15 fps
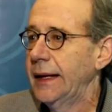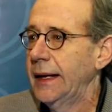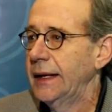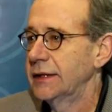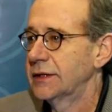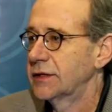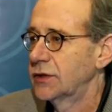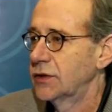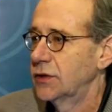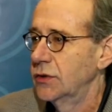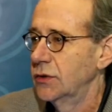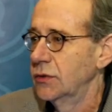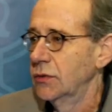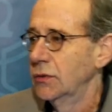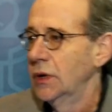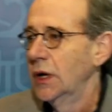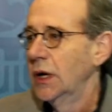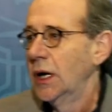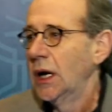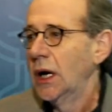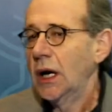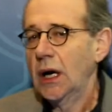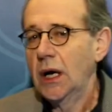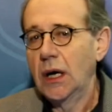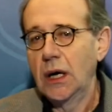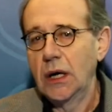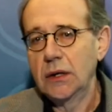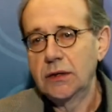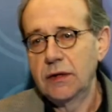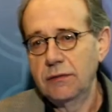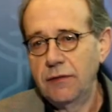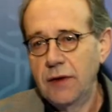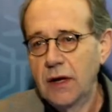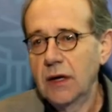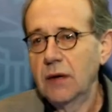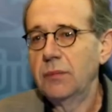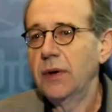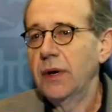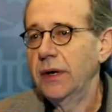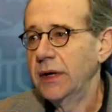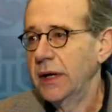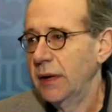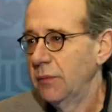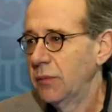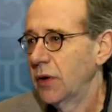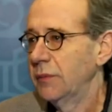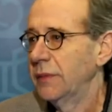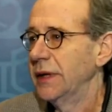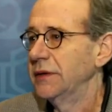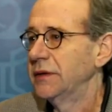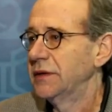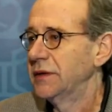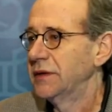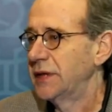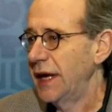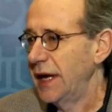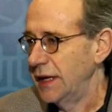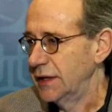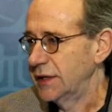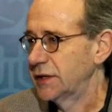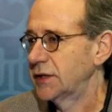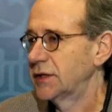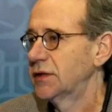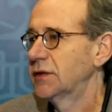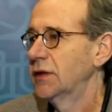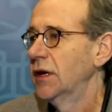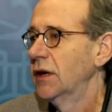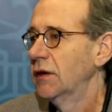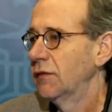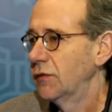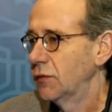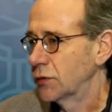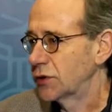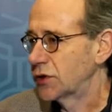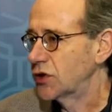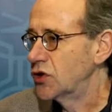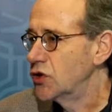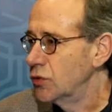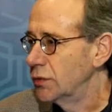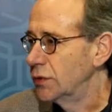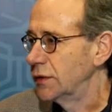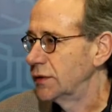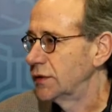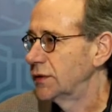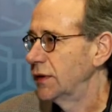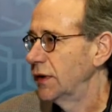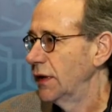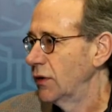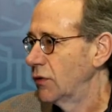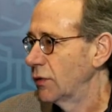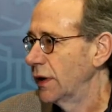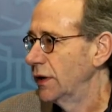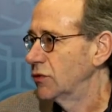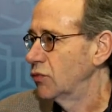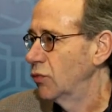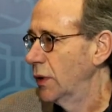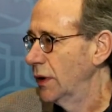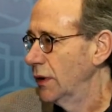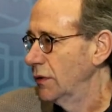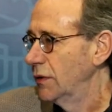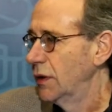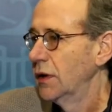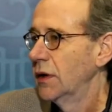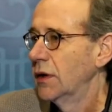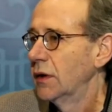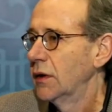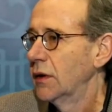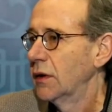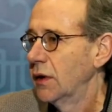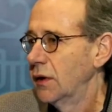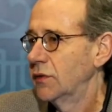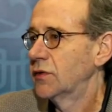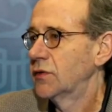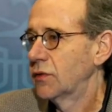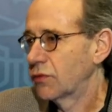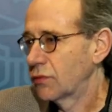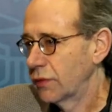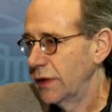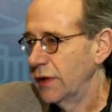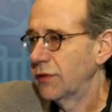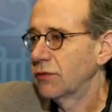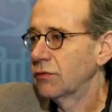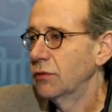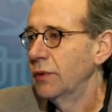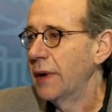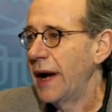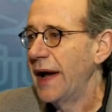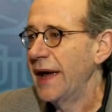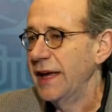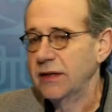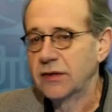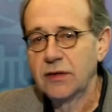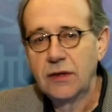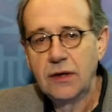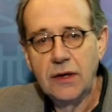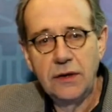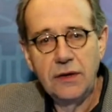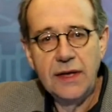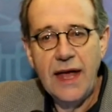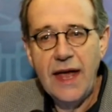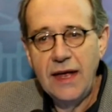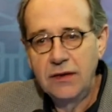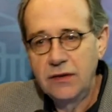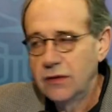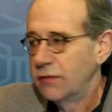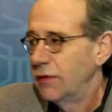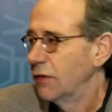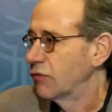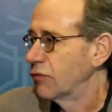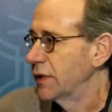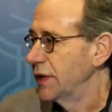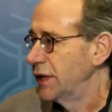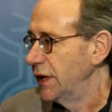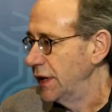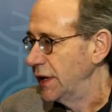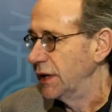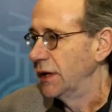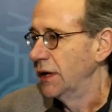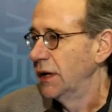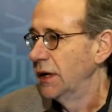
has to develop and implement tests for students in grades 1, 3 through 8 at the end of every year.